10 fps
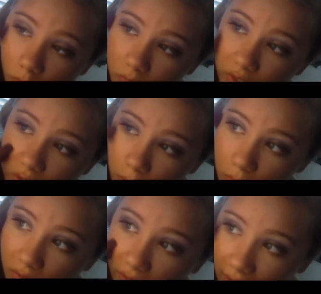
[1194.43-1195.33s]
Just
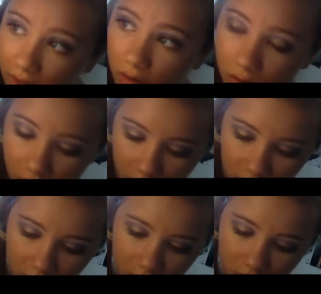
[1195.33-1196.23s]
run that
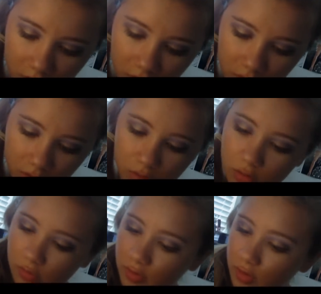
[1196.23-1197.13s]

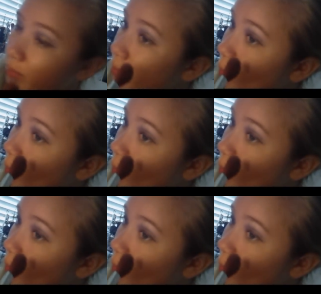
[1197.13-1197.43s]
over